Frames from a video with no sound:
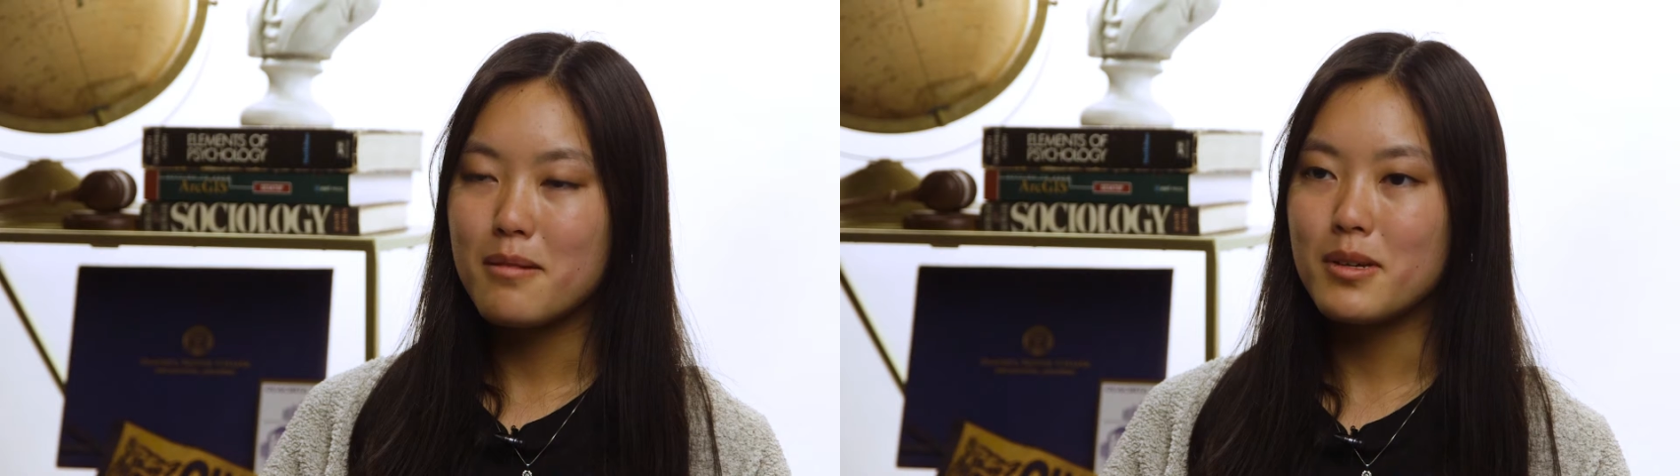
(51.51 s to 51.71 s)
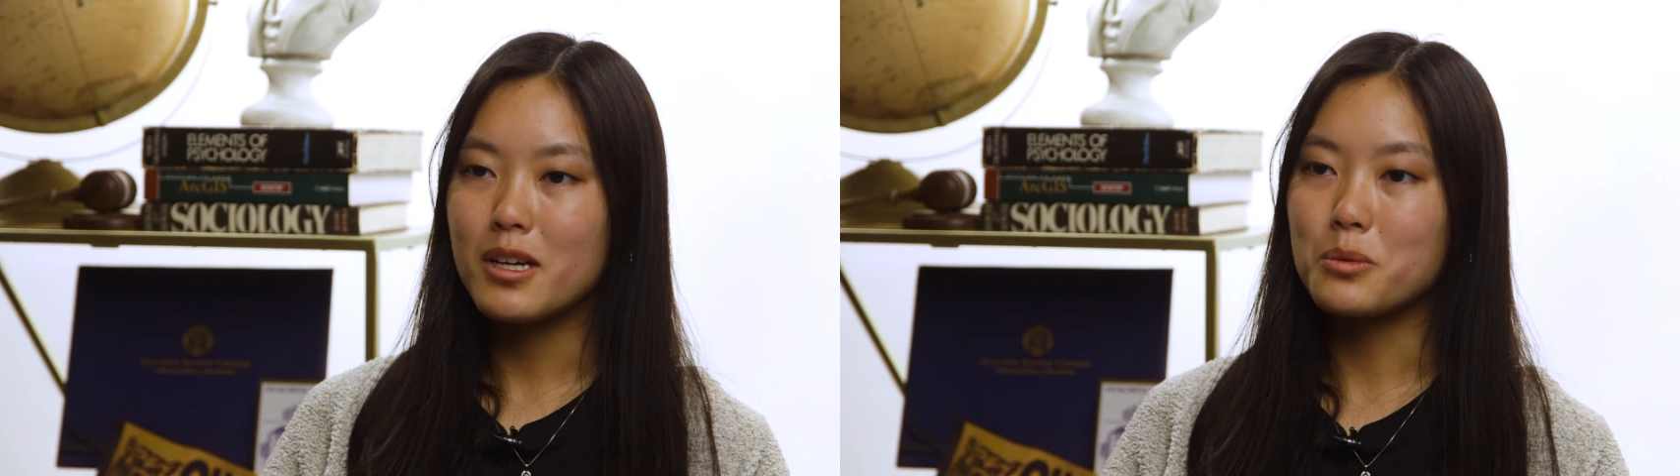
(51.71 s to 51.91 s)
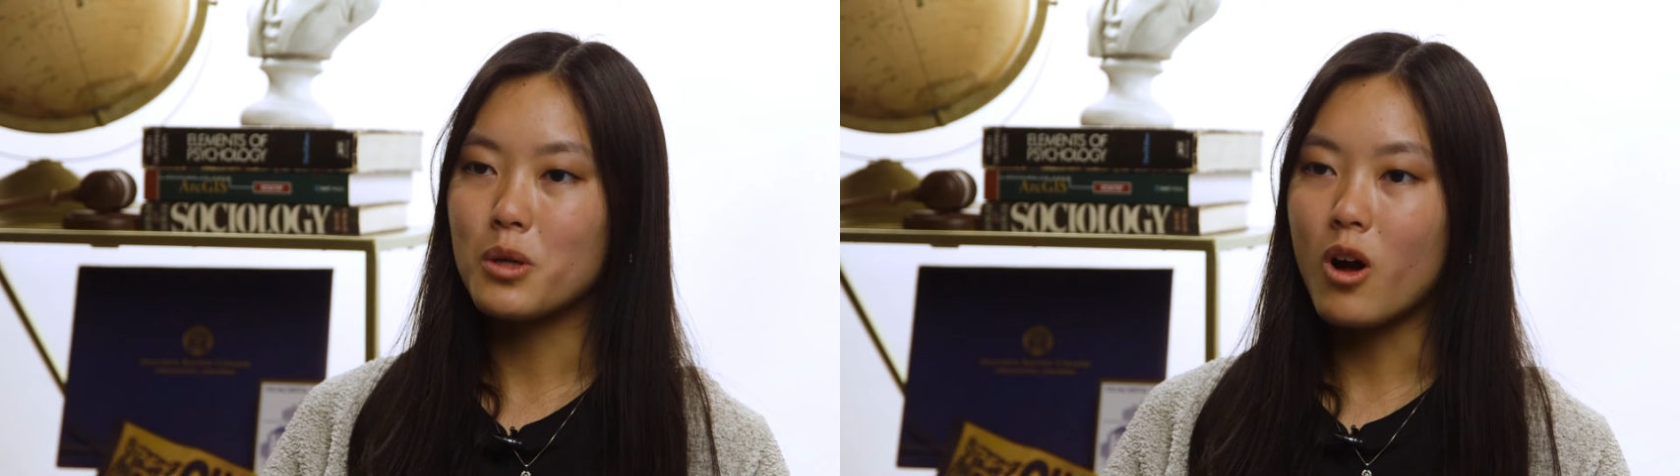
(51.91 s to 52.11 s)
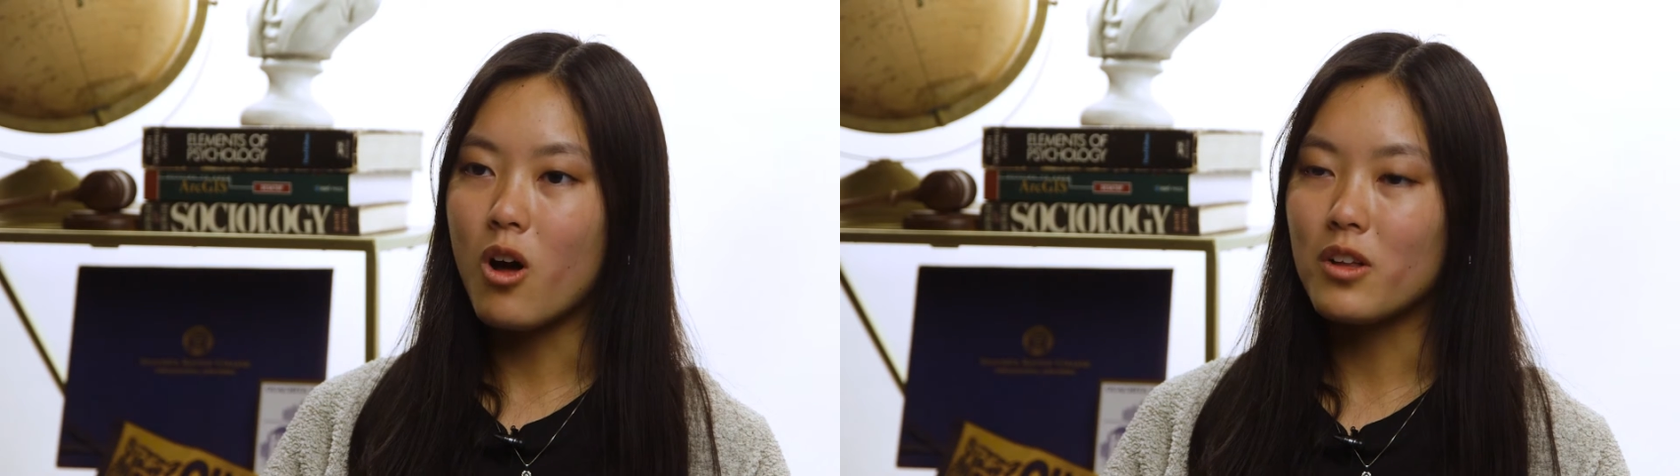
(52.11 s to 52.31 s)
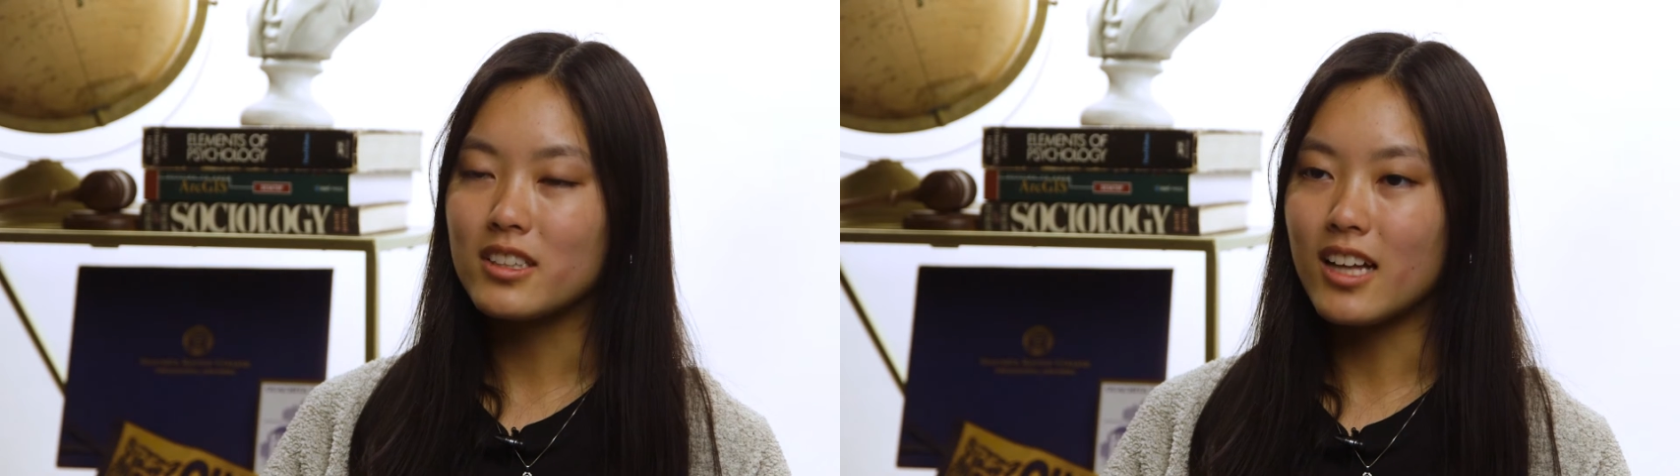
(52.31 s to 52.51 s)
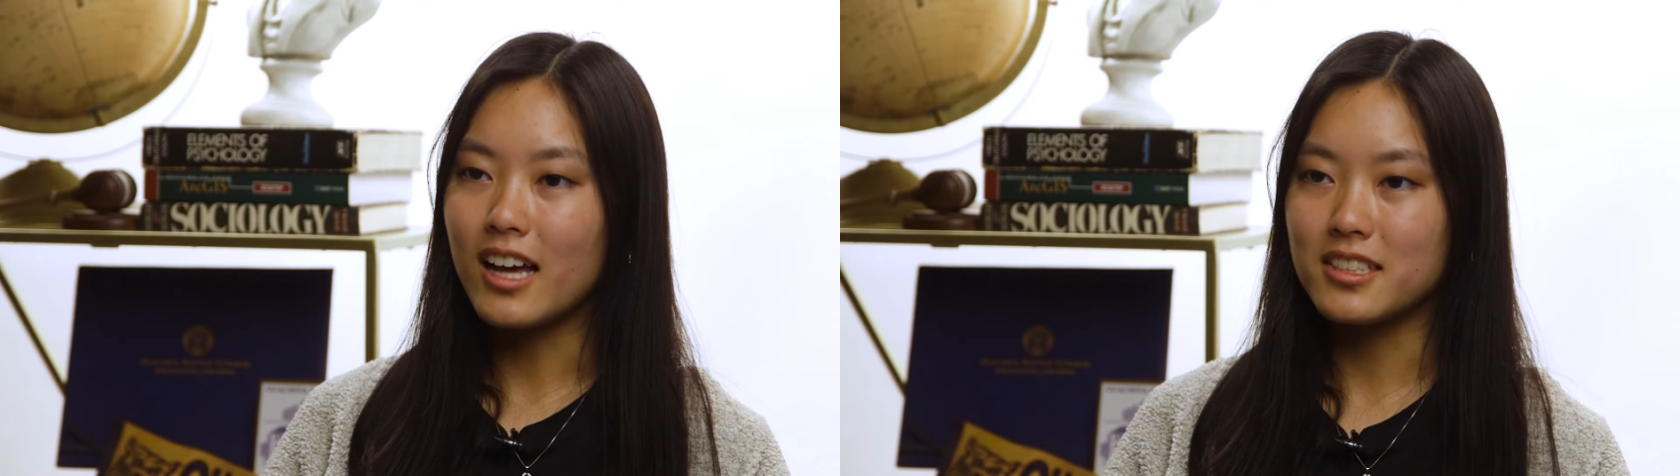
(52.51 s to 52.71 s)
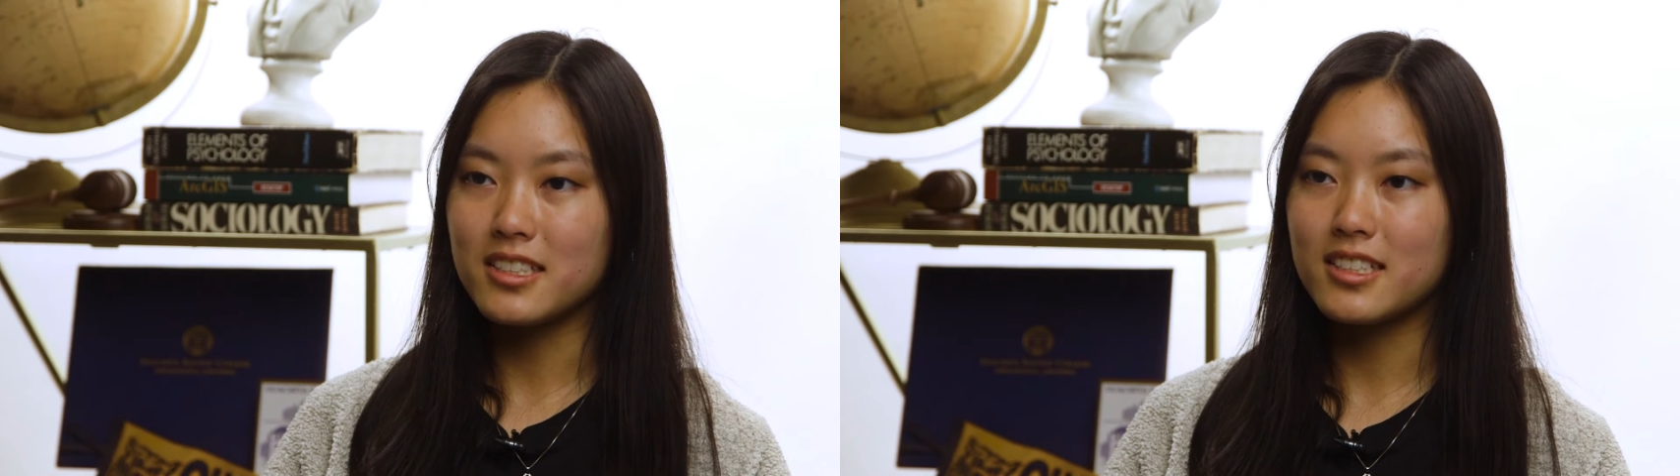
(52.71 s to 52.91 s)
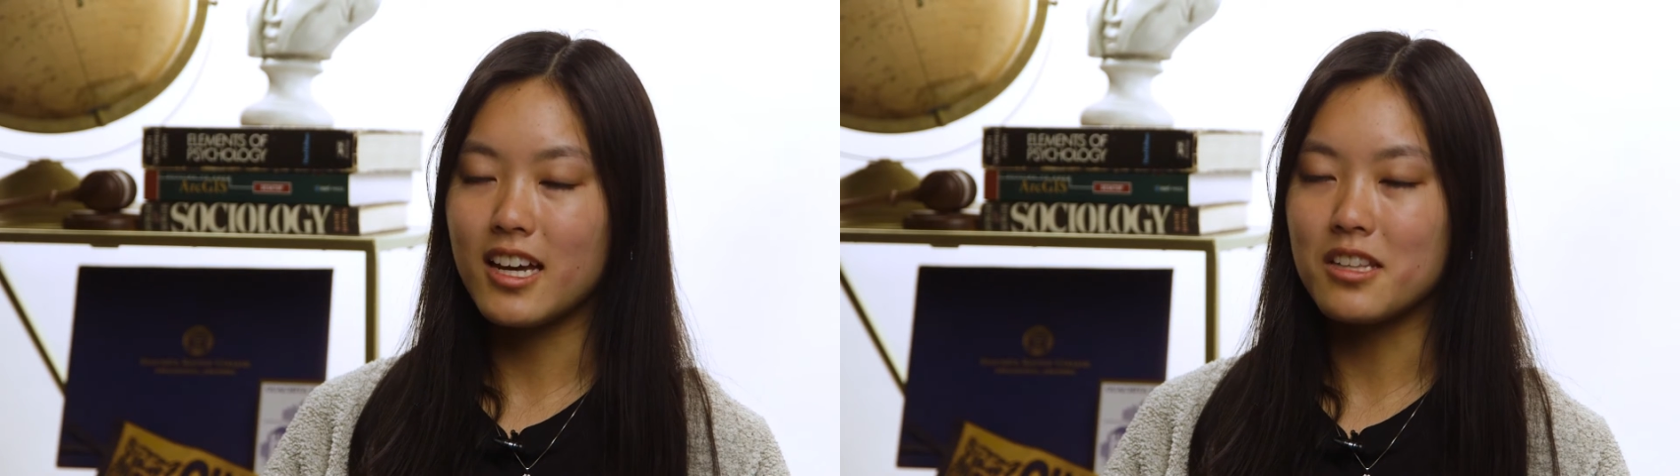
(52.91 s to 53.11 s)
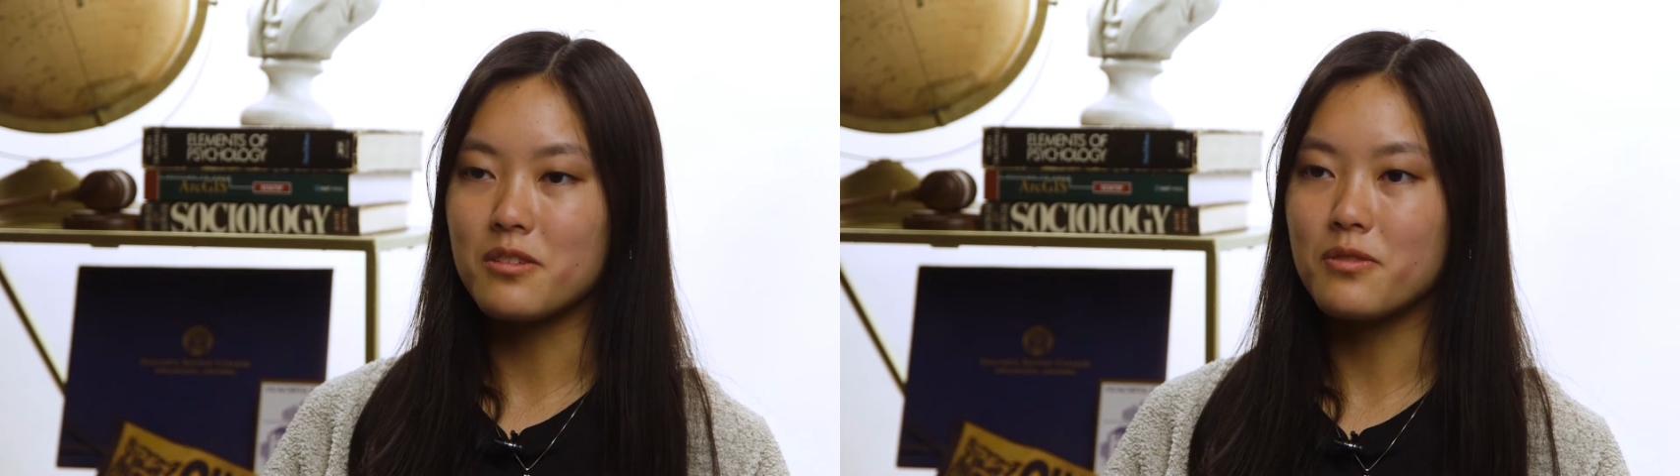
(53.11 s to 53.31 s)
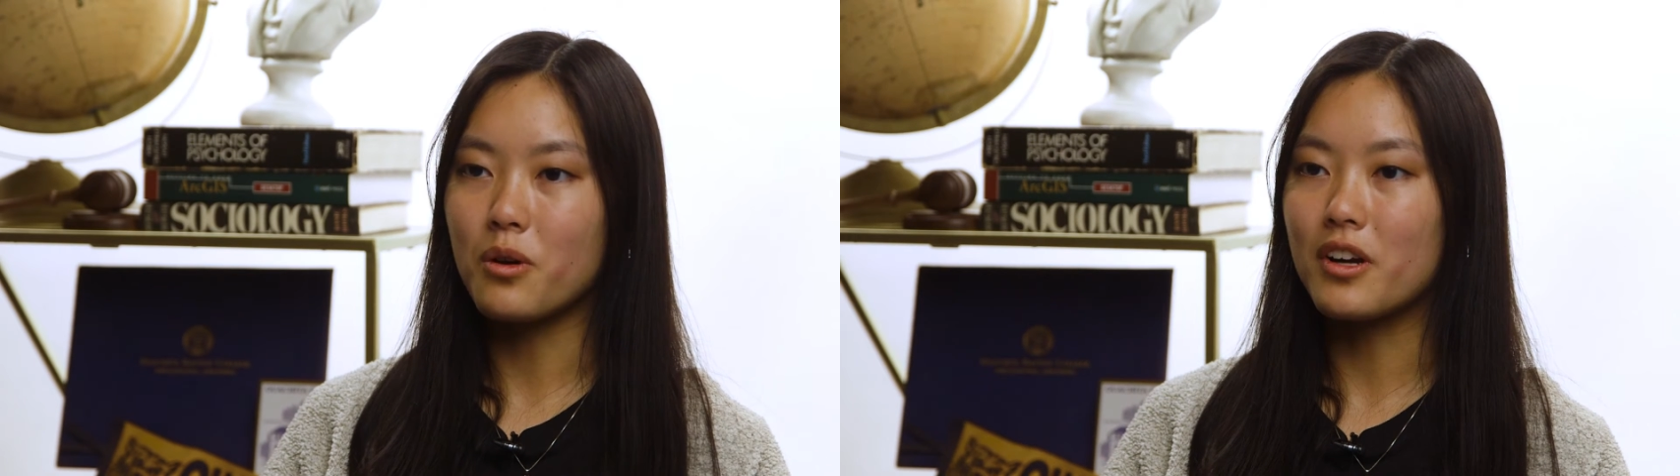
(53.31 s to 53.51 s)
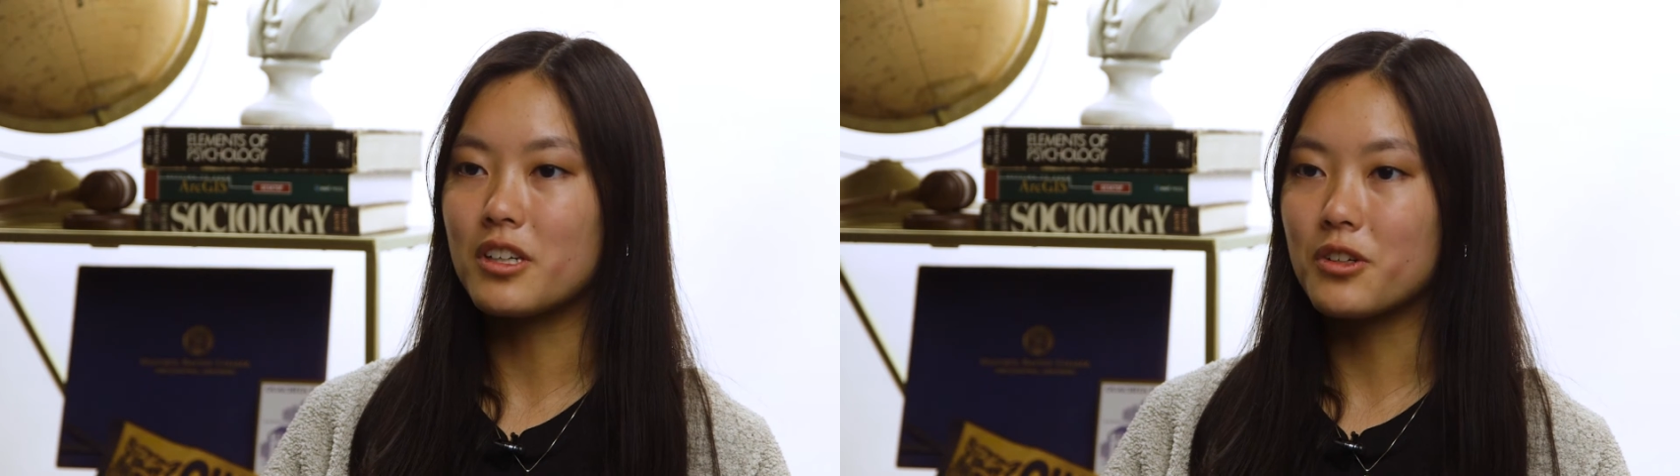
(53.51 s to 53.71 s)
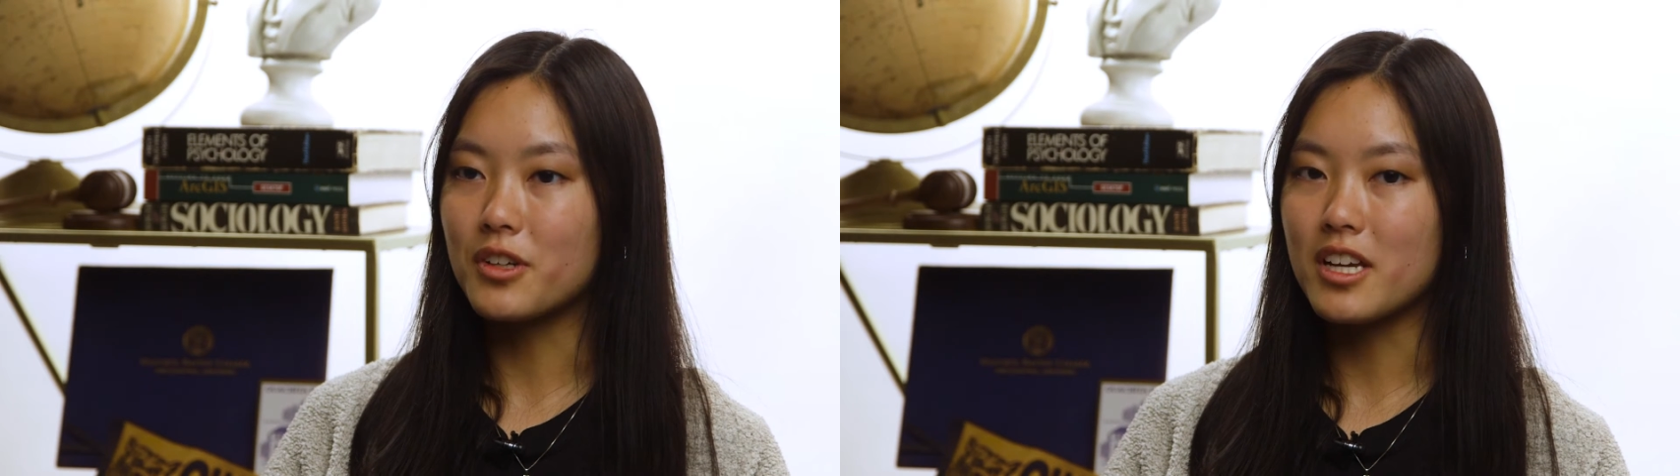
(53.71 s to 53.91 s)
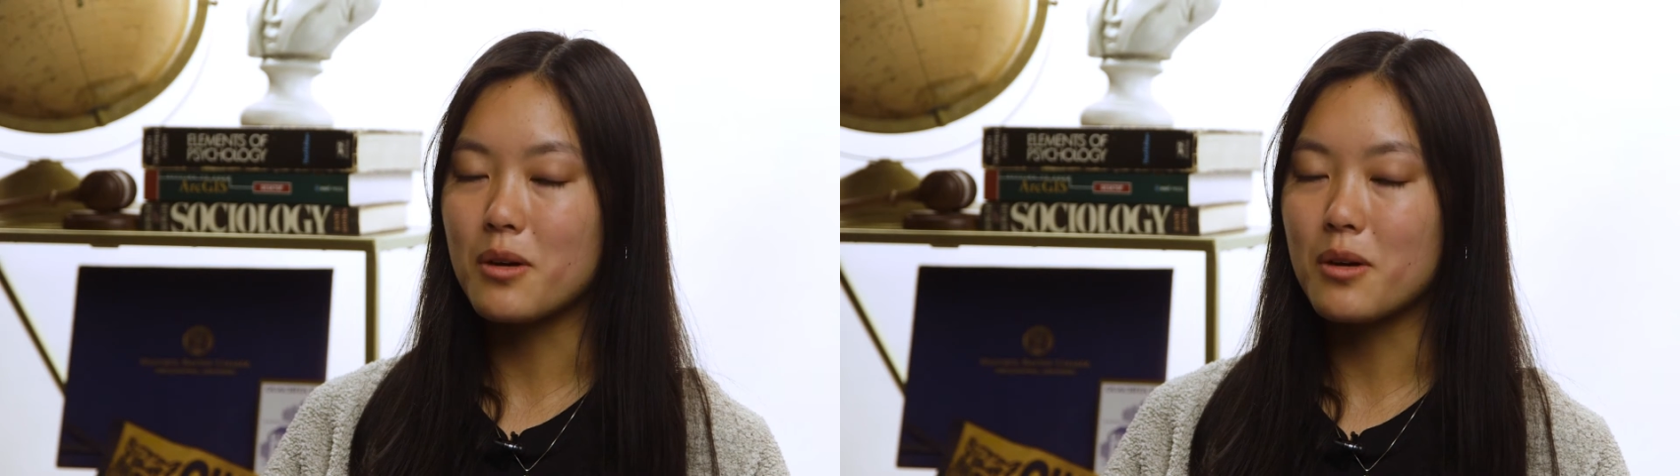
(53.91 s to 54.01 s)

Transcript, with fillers: because we're all in classes together for our degree,